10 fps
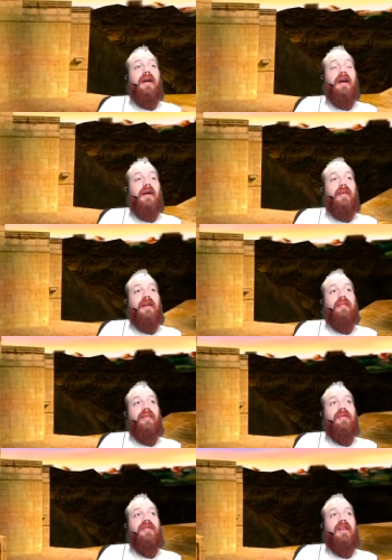we can
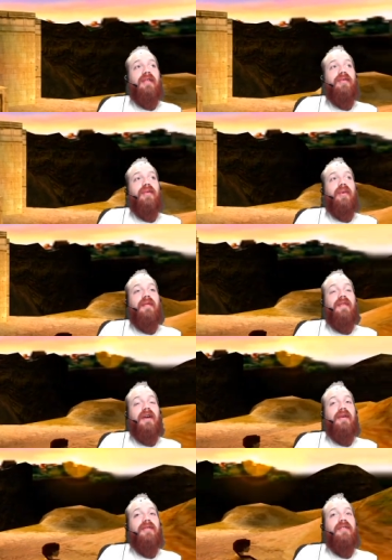proceed through a
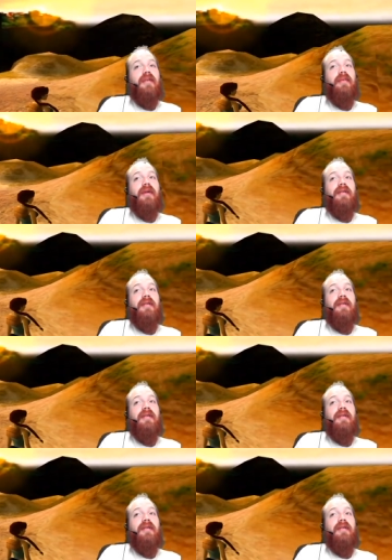Pharaoh's Temple of